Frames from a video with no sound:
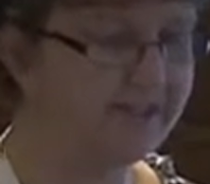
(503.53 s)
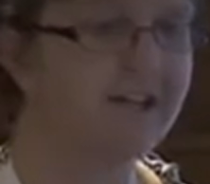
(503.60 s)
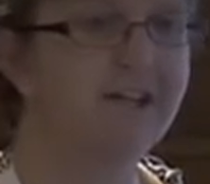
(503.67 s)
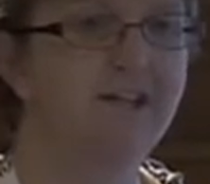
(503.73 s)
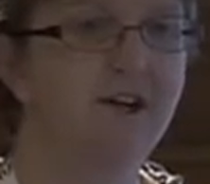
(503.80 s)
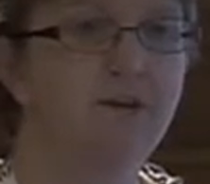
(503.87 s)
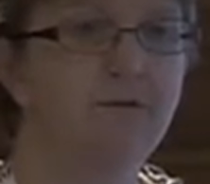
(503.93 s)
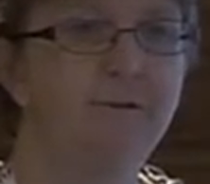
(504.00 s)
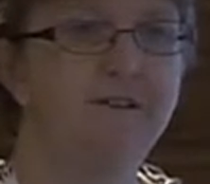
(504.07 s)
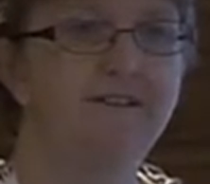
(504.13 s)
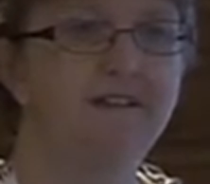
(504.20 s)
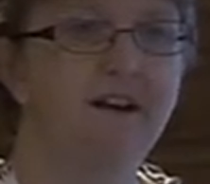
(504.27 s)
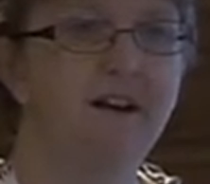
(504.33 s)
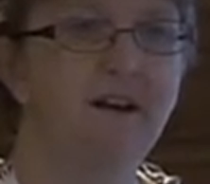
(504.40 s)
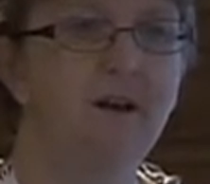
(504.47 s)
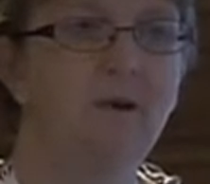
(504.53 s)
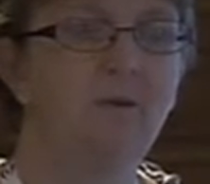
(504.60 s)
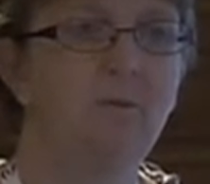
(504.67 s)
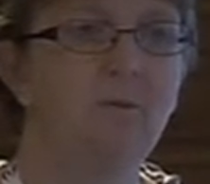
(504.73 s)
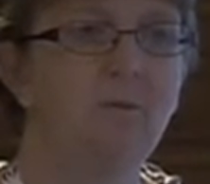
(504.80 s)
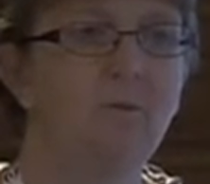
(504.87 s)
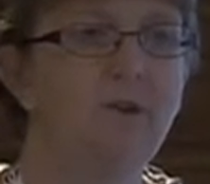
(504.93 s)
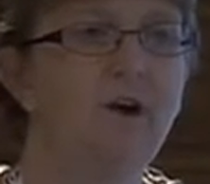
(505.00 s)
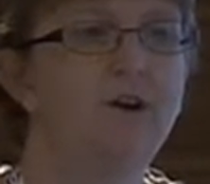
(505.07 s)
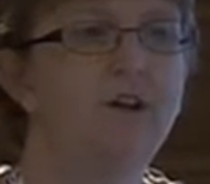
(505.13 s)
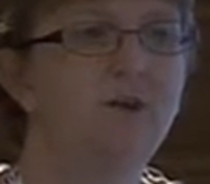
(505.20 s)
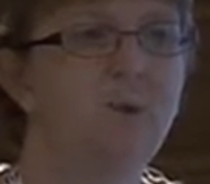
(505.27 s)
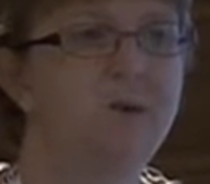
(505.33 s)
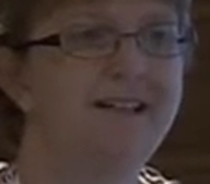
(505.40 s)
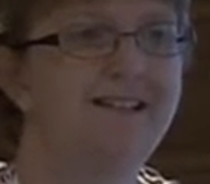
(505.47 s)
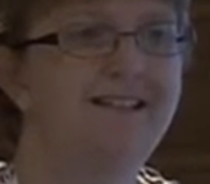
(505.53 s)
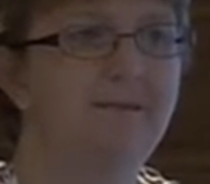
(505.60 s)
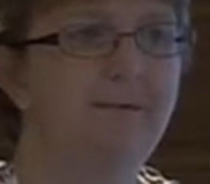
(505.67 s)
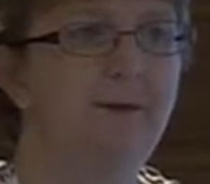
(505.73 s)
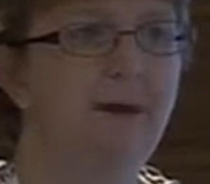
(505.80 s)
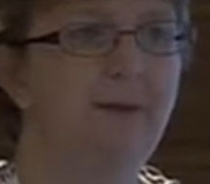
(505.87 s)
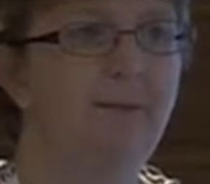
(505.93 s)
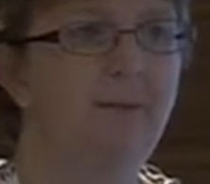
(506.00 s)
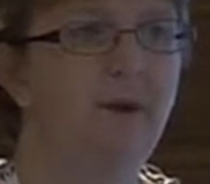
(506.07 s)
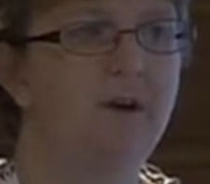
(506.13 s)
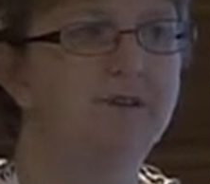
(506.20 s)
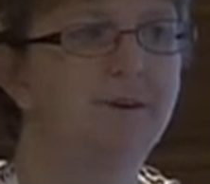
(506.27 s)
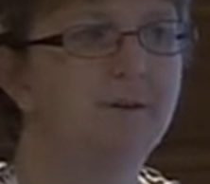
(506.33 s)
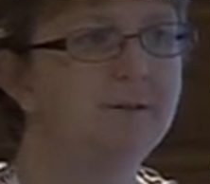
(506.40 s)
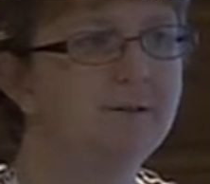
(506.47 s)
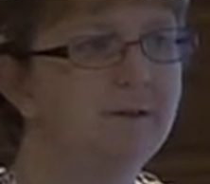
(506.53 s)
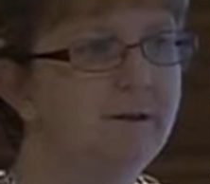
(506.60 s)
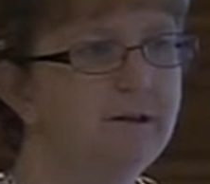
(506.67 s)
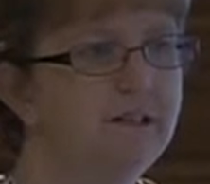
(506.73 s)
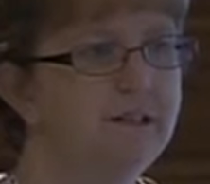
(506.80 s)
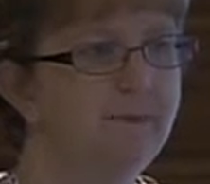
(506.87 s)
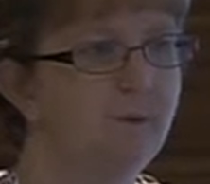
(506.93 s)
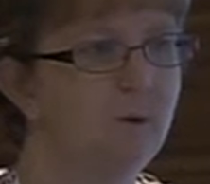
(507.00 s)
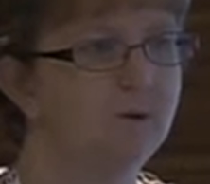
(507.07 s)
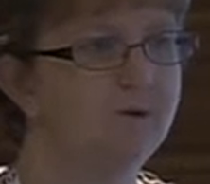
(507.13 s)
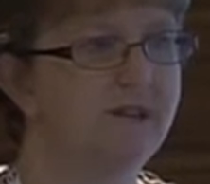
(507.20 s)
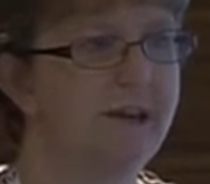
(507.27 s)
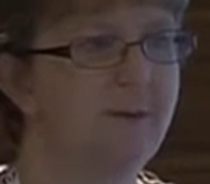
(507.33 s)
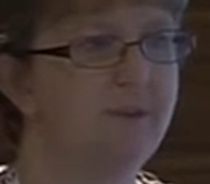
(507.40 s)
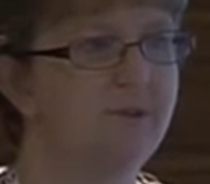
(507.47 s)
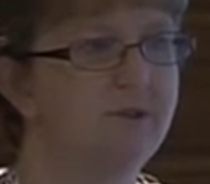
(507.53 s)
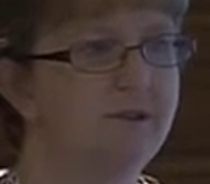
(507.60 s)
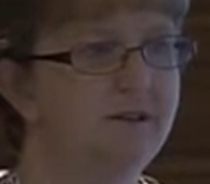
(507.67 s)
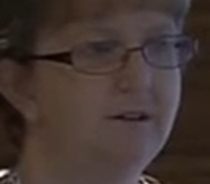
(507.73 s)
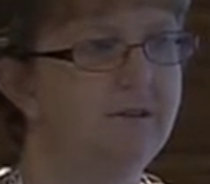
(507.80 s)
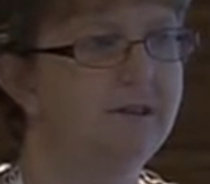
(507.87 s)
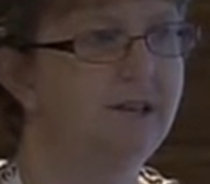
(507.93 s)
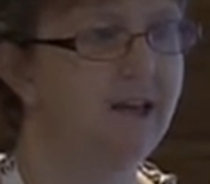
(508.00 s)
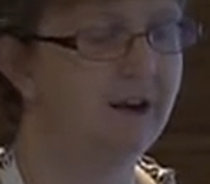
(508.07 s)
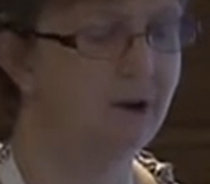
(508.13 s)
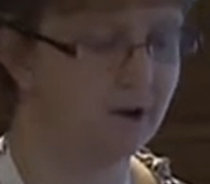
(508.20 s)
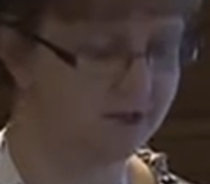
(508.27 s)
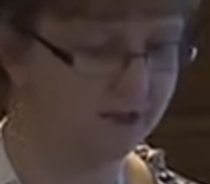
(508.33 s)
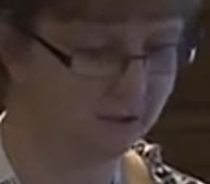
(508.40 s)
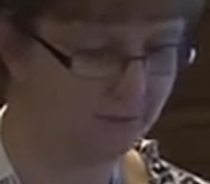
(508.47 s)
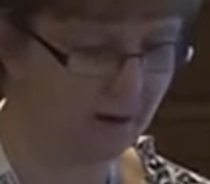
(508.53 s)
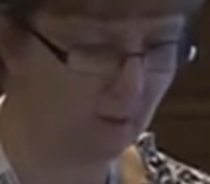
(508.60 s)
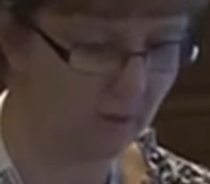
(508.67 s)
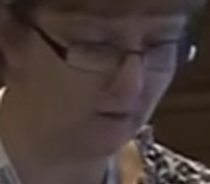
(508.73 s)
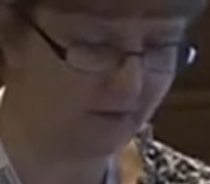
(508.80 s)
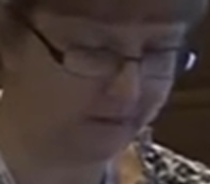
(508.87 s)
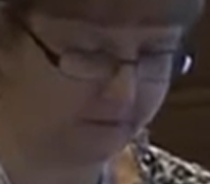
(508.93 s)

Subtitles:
did a Delphi study with only 27 people though, so it was a very small sample to get an idea about what they